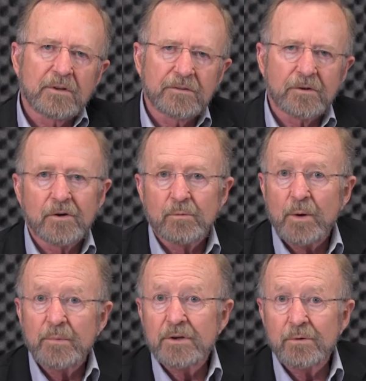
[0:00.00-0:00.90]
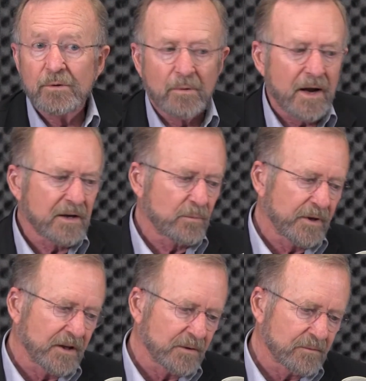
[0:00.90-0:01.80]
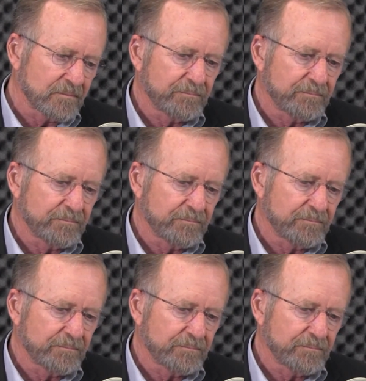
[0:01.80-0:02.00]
dessert when we do it right, we get